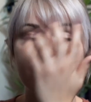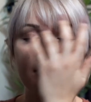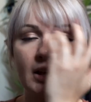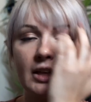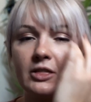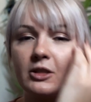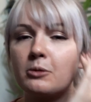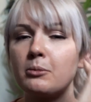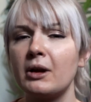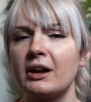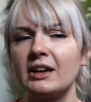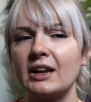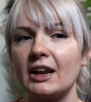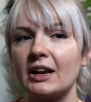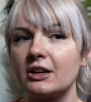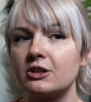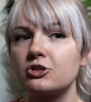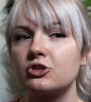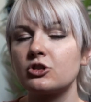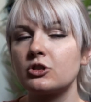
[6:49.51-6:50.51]
And there might not
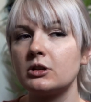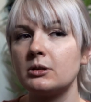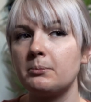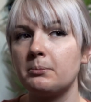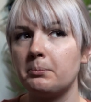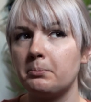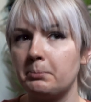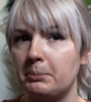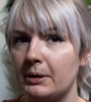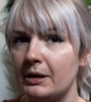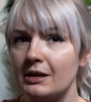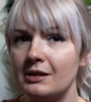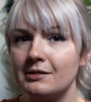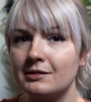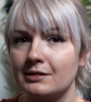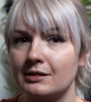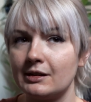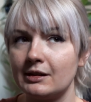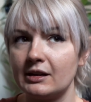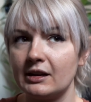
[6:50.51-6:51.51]
actually be
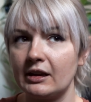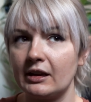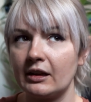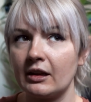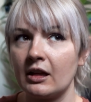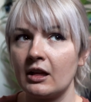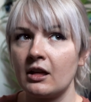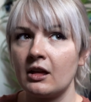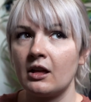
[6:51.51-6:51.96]
seating.